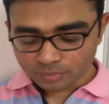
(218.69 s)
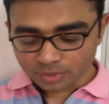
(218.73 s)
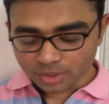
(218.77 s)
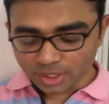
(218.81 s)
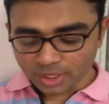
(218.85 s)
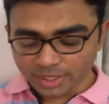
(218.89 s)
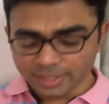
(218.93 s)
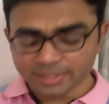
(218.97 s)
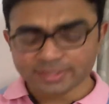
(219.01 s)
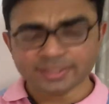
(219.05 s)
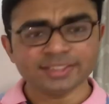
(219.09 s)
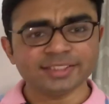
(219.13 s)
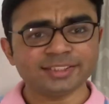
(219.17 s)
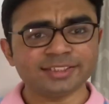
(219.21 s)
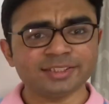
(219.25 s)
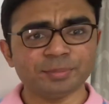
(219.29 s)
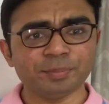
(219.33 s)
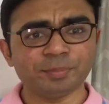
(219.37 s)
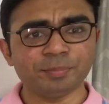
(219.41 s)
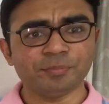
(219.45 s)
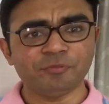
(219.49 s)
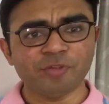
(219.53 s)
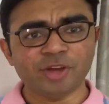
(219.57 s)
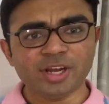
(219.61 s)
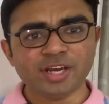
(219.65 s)
Right, this is the
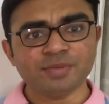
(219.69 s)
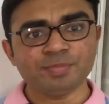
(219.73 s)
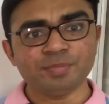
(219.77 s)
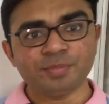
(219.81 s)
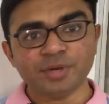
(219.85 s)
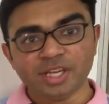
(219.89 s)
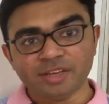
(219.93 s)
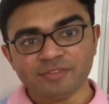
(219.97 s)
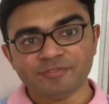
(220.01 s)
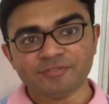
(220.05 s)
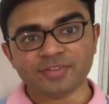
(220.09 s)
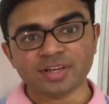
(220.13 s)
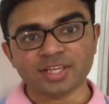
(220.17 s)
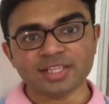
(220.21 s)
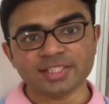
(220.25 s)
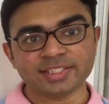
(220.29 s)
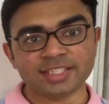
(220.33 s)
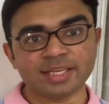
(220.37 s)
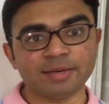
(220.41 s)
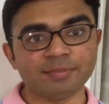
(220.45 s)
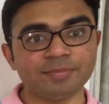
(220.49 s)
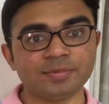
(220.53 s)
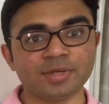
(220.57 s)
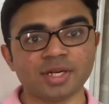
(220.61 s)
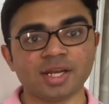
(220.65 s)
very brief
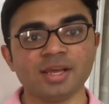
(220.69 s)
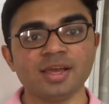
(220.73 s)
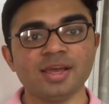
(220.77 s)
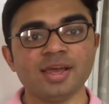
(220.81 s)
concept